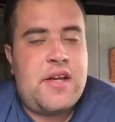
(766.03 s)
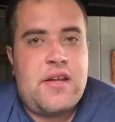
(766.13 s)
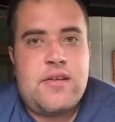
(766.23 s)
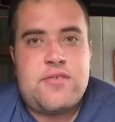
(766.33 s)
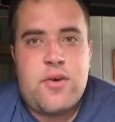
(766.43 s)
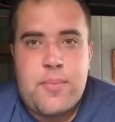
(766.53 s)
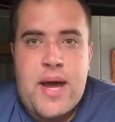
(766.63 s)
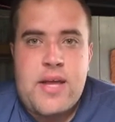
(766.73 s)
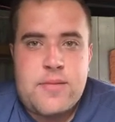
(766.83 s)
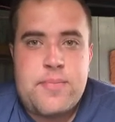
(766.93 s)
in a top
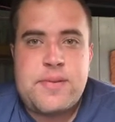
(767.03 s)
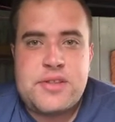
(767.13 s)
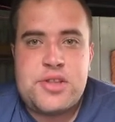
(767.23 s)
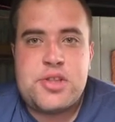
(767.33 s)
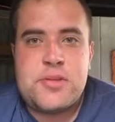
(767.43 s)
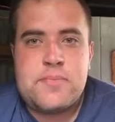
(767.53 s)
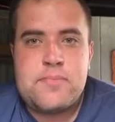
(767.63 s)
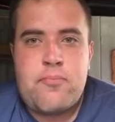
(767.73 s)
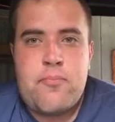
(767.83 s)
8 position,